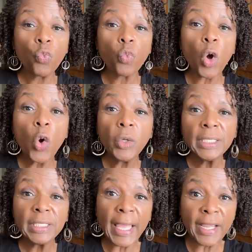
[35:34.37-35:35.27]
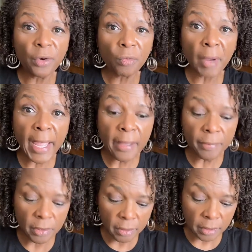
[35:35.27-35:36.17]
roll it like a
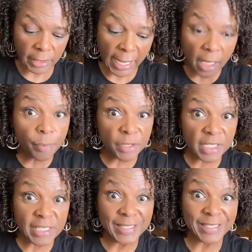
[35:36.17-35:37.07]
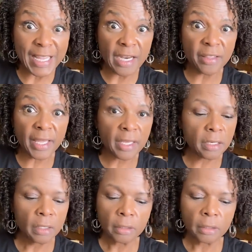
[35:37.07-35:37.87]
wrap. But I could put this inside of that.